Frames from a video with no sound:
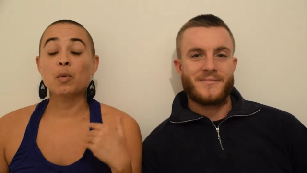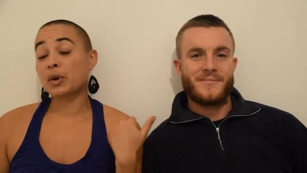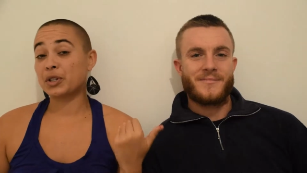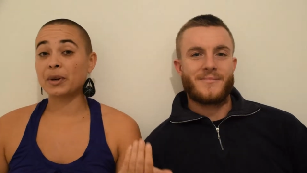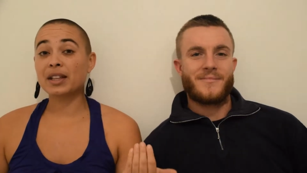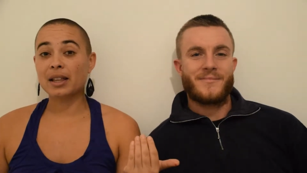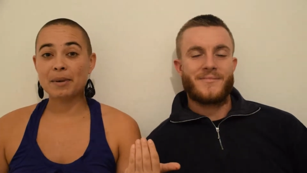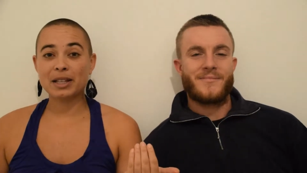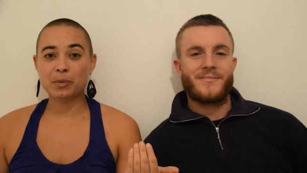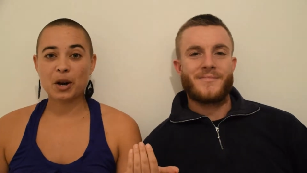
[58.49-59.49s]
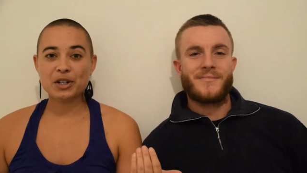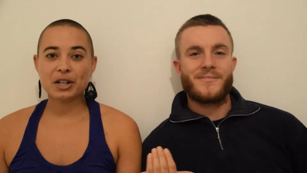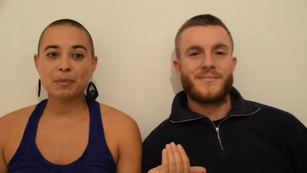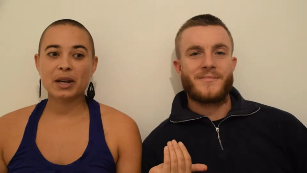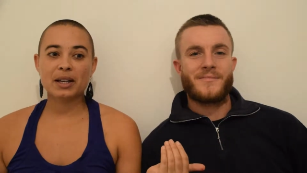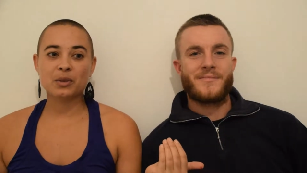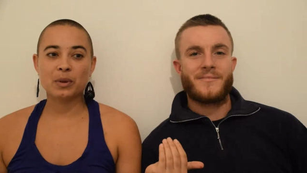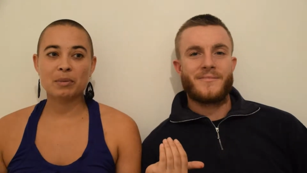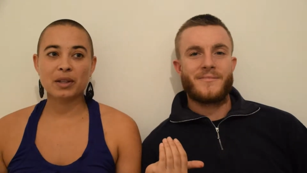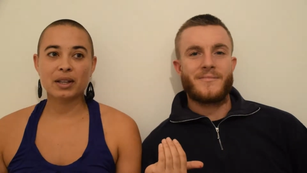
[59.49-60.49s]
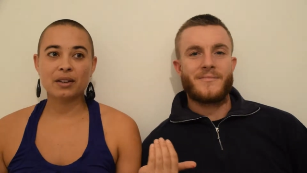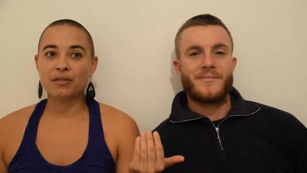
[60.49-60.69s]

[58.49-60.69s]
Speaker 1: We're doing the Limitless Project because we believe